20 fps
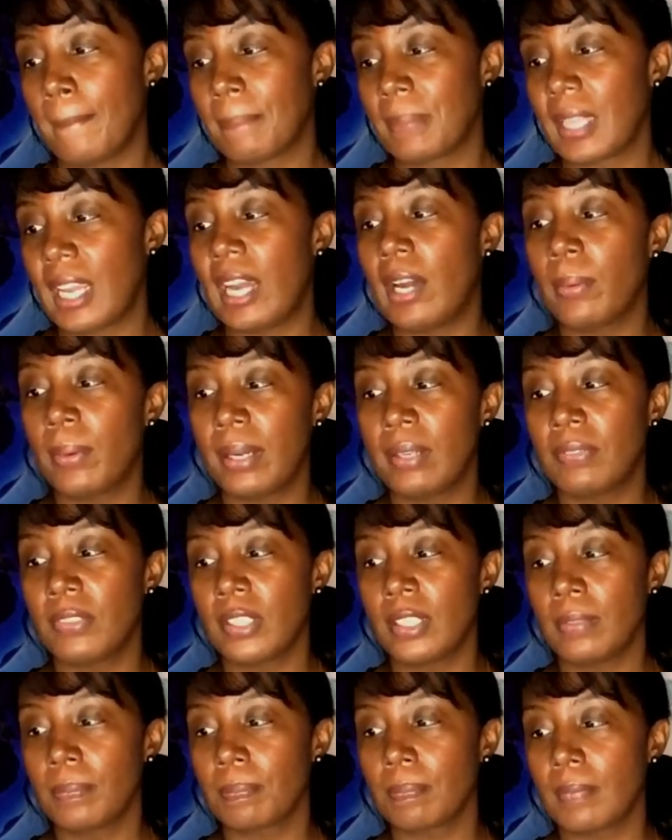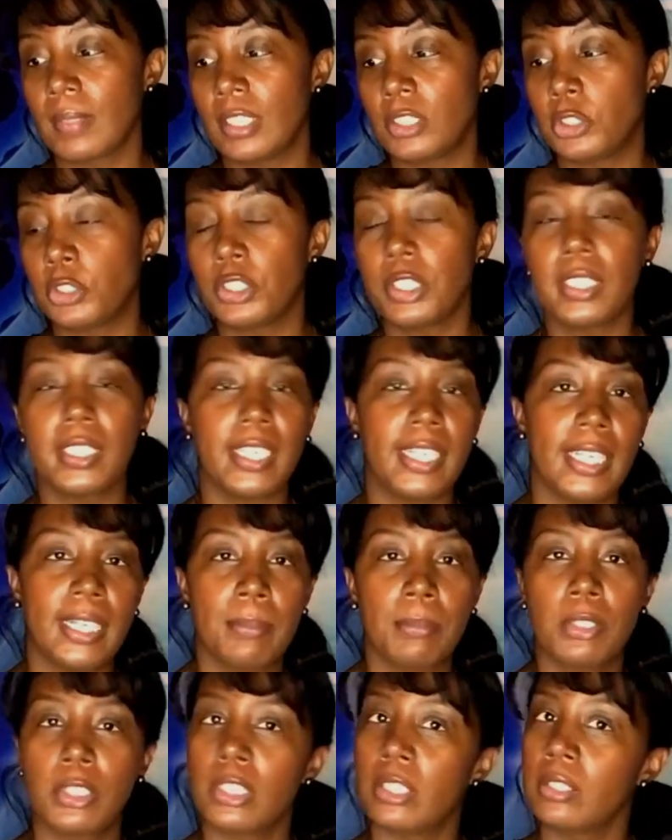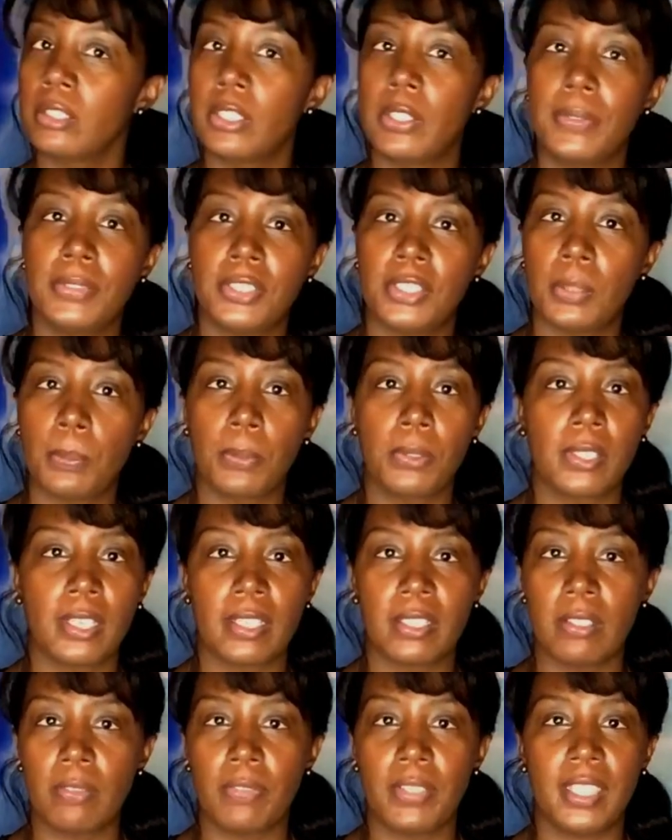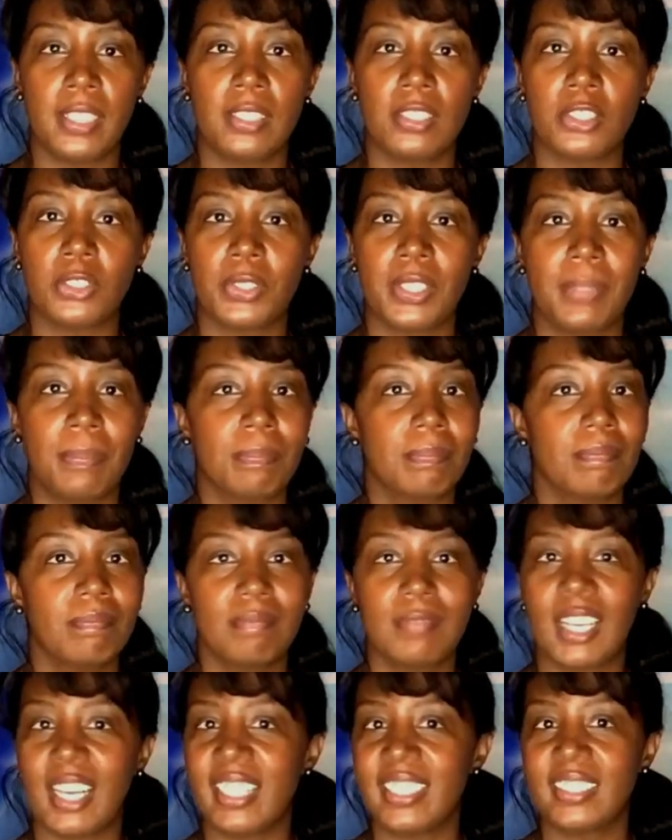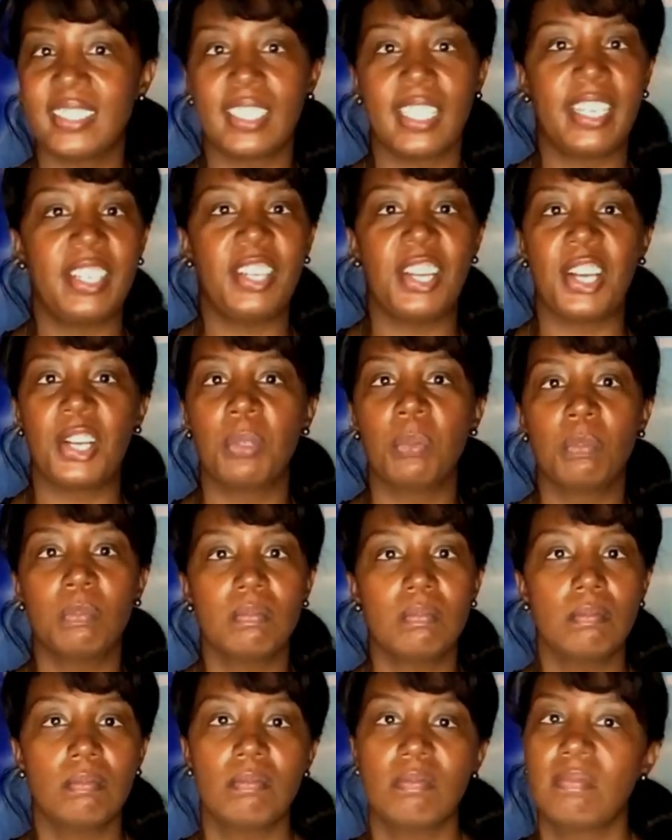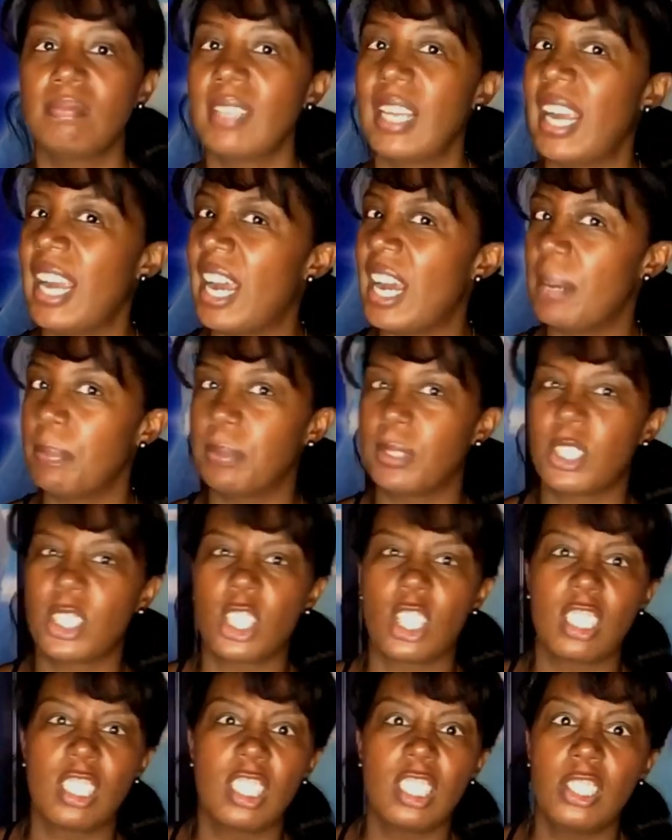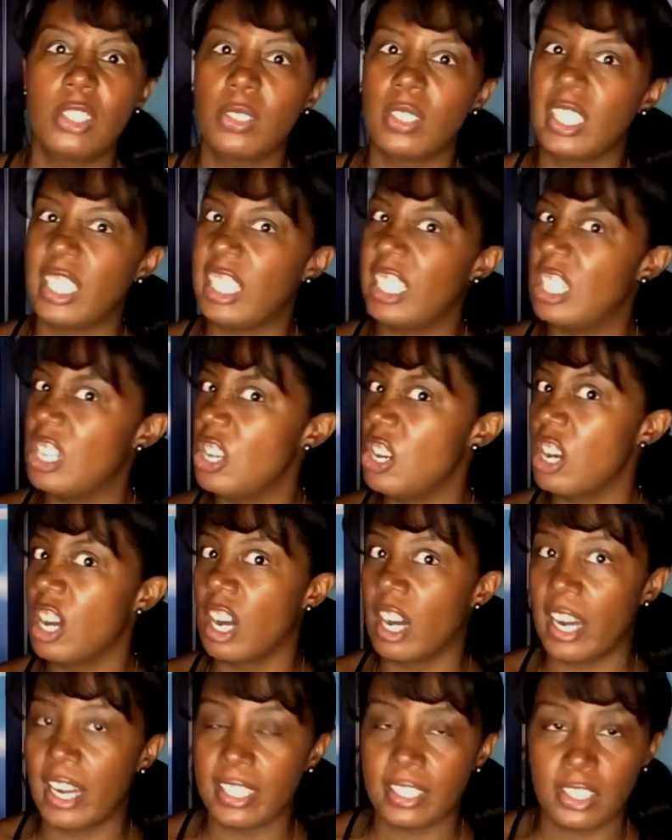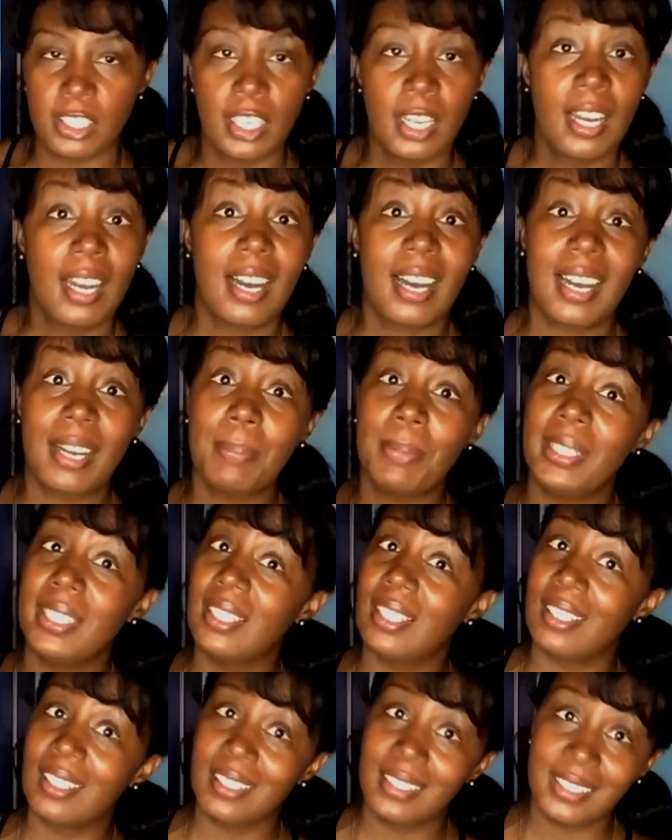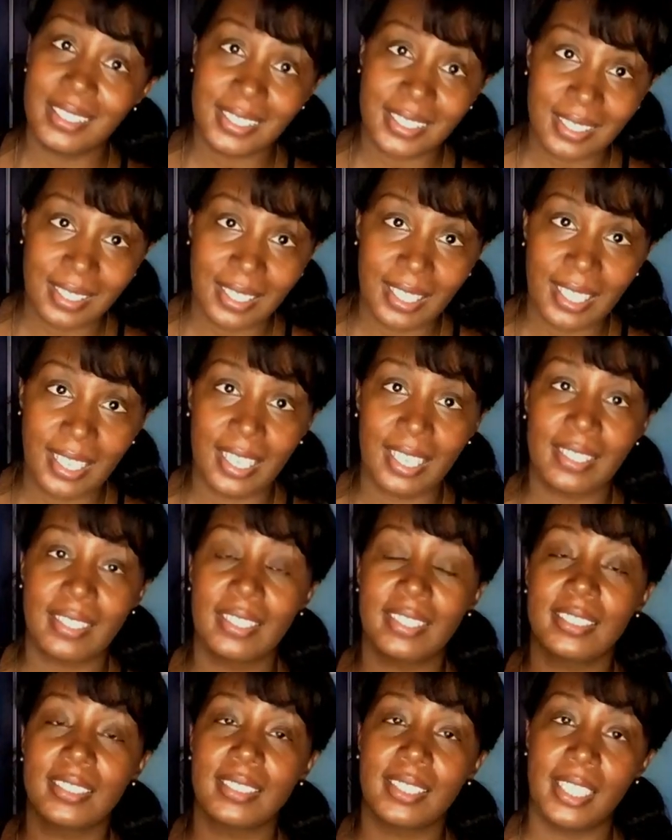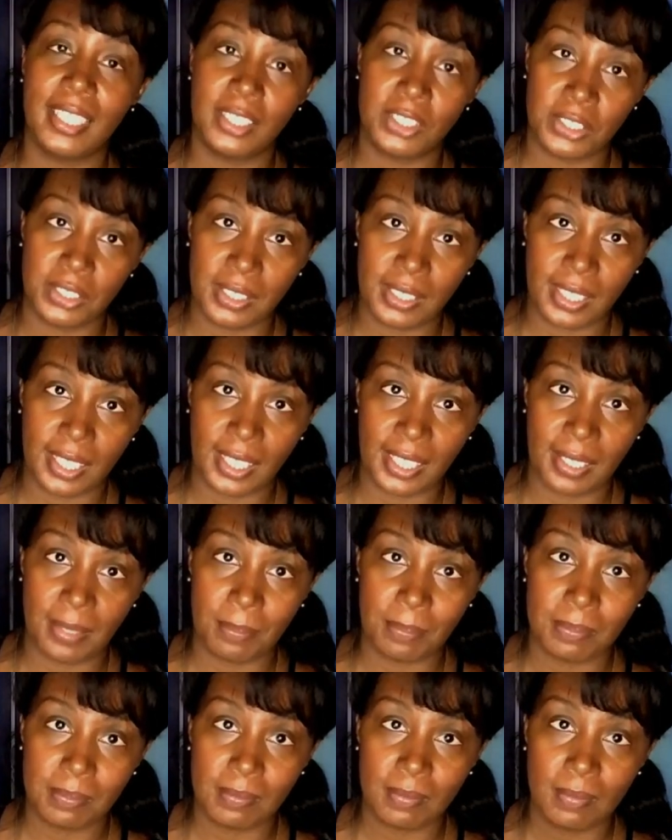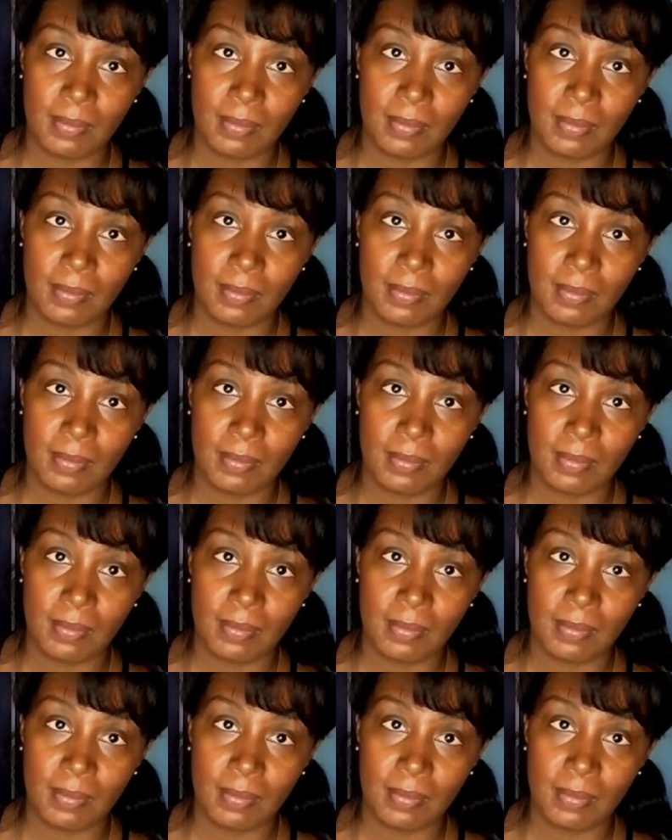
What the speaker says: However, should a cam girl go into the pornography industry? I say no. Absolutely not. I mean, honestly, at this stage in the game,